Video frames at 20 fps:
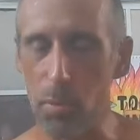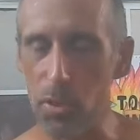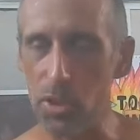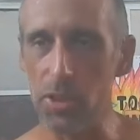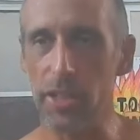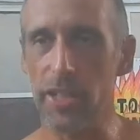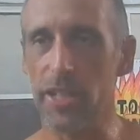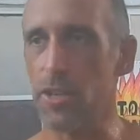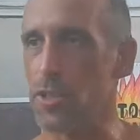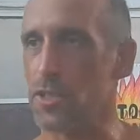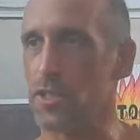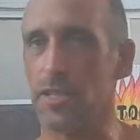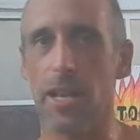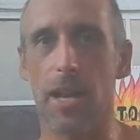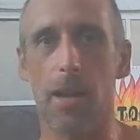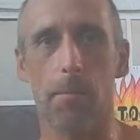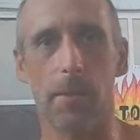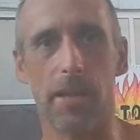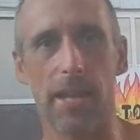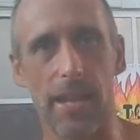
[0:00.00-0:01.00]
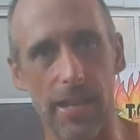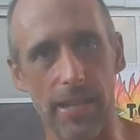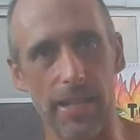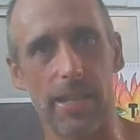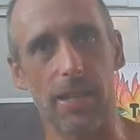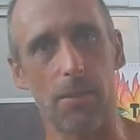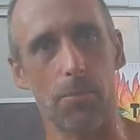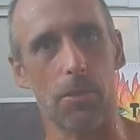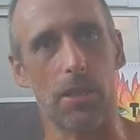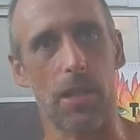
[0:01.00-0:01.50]
bully or some
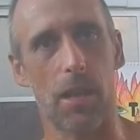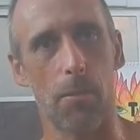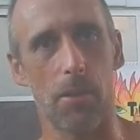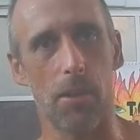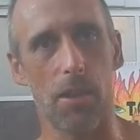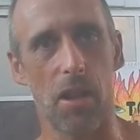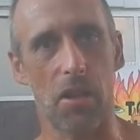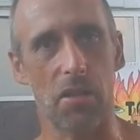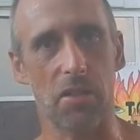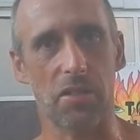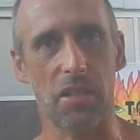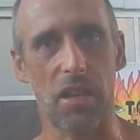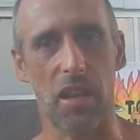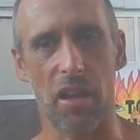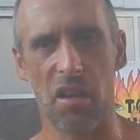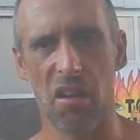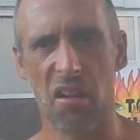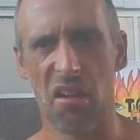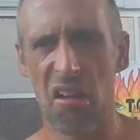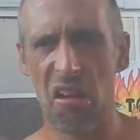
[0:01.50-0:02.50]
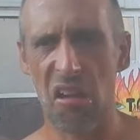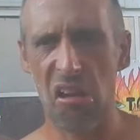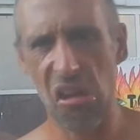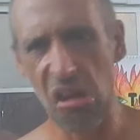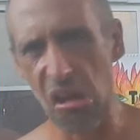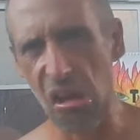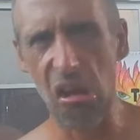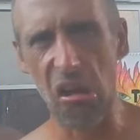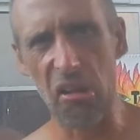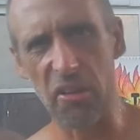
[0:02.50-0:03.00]
idiot would come along and say,
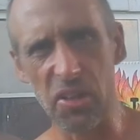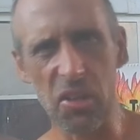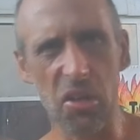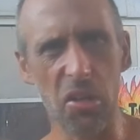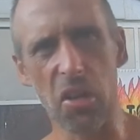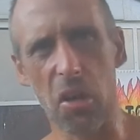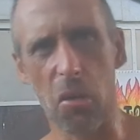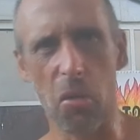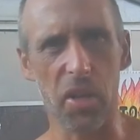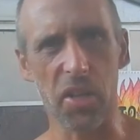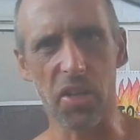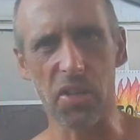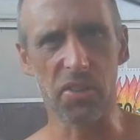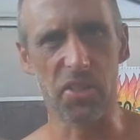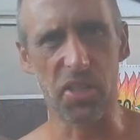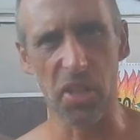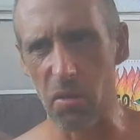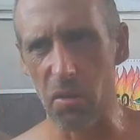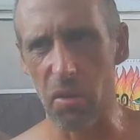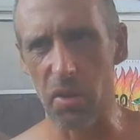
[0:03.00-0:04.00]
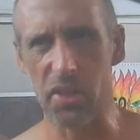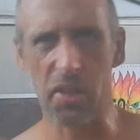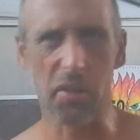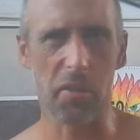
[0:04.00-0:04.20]
you don't know what you're doing.